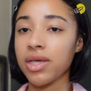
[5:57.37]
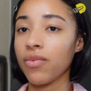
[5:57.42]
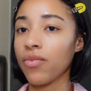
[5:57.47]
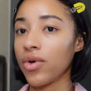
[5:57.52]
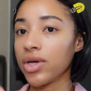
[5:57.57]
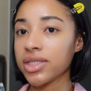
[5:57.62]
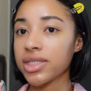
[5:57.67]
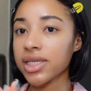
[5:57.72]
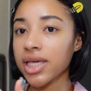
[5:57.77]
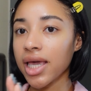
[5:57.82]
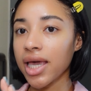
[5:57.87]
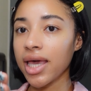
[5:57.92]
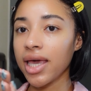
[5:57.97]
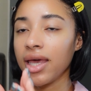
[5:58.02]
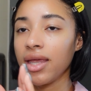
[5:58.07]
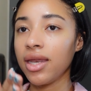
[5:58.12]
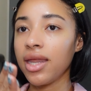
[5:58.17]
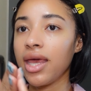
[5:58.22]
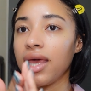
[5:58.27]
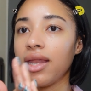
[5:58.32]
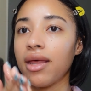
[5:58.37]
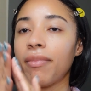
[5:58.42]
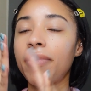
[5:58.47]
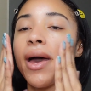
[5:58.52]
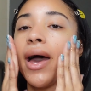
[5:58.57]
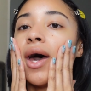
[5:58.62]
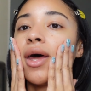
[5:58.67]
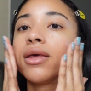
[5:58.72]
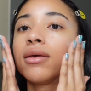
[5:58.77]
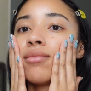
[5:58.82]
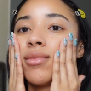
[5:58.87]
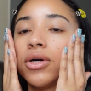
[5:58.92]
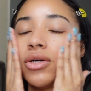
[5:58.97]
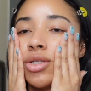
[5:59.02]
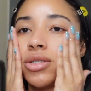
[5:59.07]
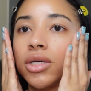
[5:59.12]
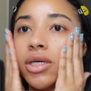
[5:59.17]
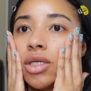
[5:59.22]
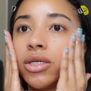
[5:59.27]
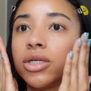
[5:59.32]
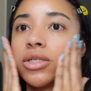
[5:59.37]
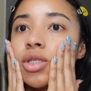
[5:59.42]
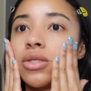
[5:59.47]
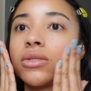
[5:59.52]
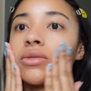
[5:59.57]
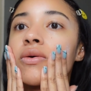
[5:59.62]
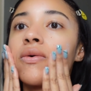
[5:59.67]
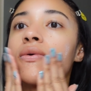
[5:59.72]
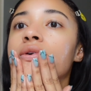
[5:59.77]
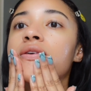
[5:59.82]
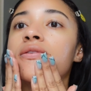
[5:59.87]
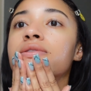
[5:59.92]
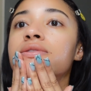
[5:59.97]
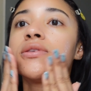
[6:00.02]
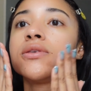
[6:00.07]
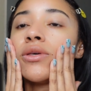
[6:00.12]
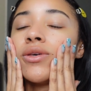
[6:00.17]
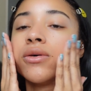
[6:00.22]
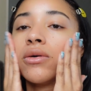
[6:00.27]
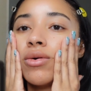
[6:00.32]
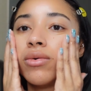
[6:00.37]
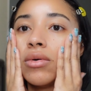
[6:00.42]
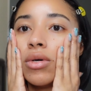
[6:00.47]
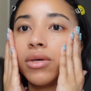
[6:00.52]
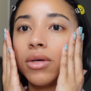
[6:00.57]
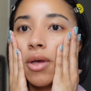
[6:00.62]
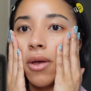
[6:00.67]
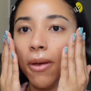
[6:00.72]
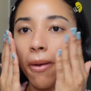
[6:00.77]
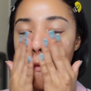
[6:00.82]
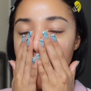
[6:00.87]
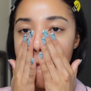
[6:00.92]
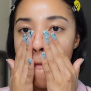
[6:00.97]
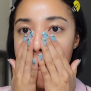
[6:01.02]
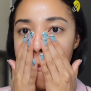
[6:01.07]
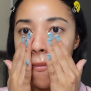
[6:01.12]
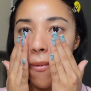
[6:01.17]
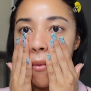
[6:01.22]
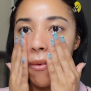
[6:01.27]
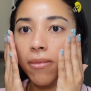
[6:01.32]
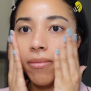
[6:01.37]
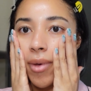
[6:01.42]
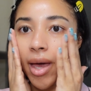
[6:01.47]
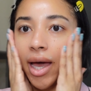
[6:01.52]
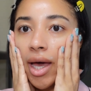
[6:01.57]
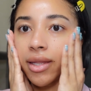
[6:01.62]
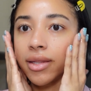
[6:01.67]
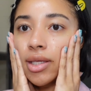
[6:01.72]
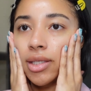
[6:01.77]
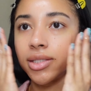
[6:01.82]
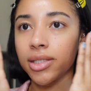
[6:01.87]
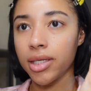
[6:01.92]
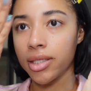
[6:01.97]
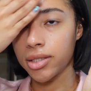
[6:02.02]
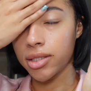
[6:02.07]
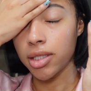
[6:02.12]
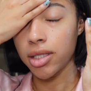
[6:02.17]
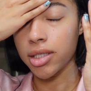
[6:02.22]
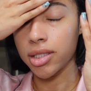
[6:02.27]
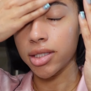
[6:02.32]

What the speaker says: and once again, in a patting motion, you're just going to pat this into the